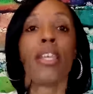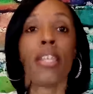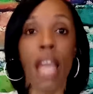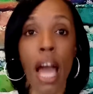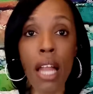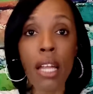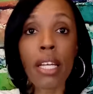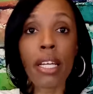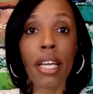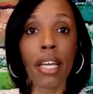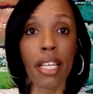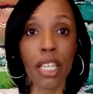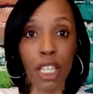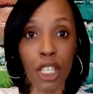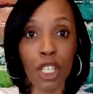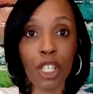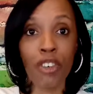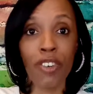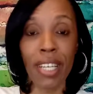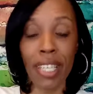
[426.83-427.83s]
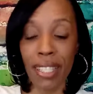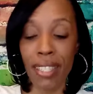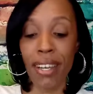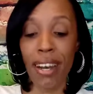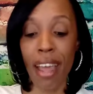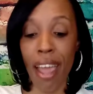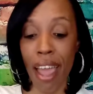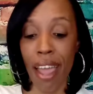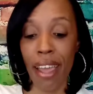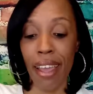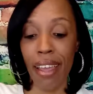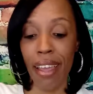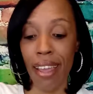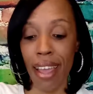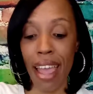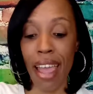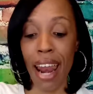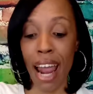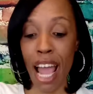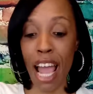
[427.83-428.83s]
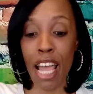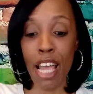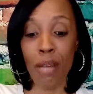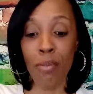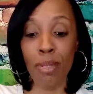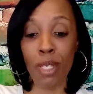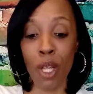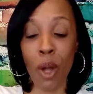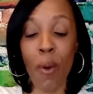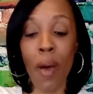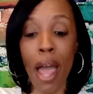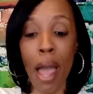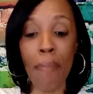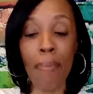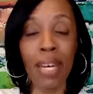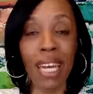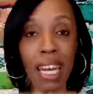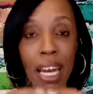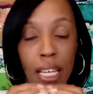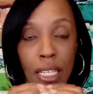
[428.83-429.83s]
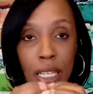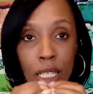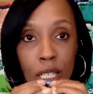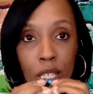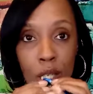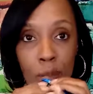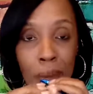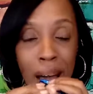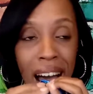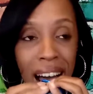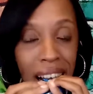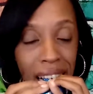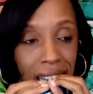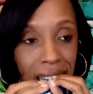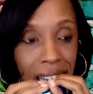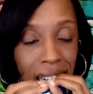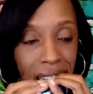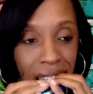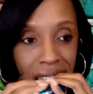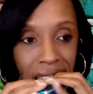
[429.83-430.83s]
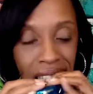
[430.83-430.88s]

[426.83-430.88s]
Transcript: Y'all are getting a treat today, and I am so happy that I did this box.